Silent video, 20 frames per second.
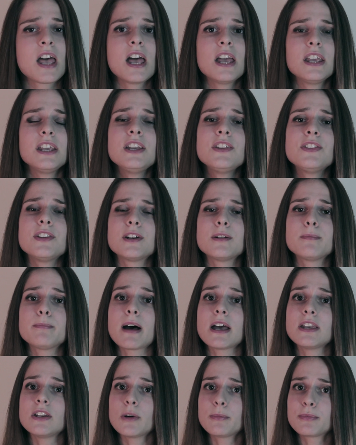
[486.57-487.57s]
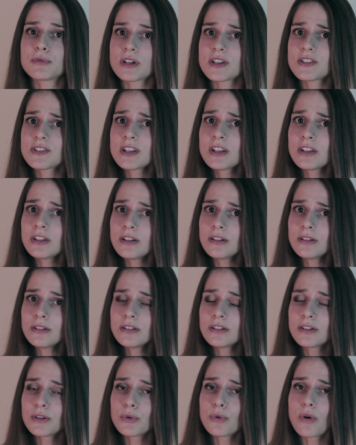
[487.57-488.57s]
either by oppressing you,
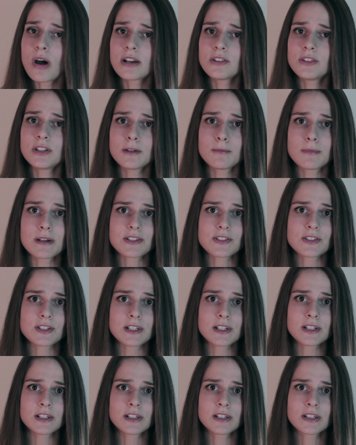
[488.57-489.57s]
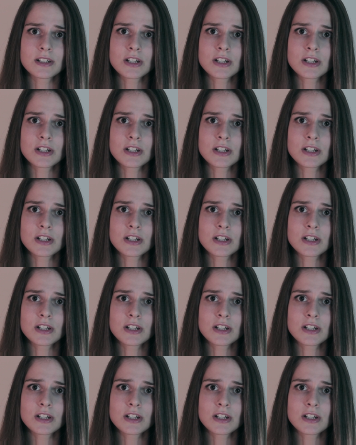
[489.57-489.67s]
who are their master,